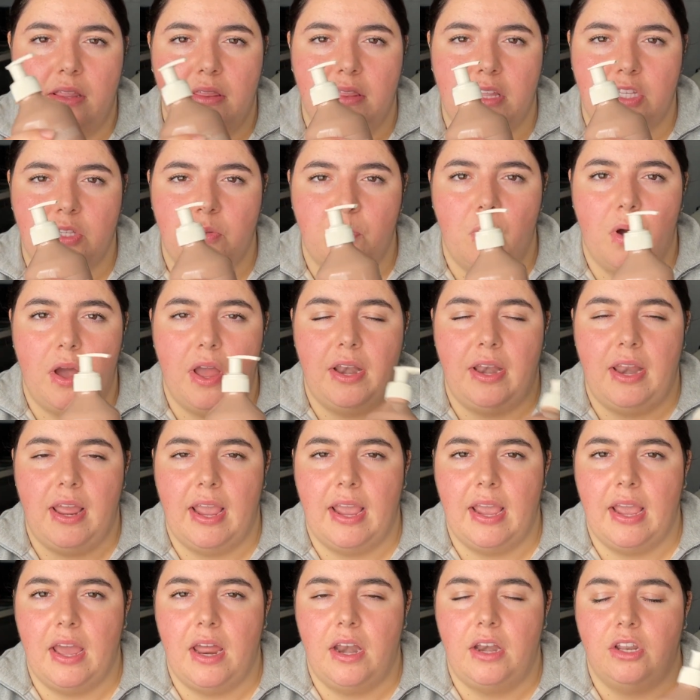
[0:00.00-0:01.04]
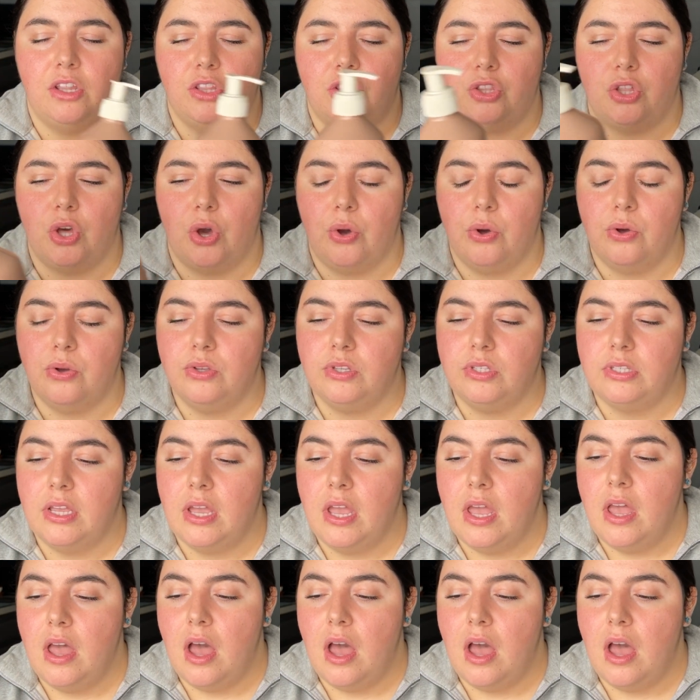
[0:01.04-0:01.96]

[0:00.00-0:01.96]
this one and those.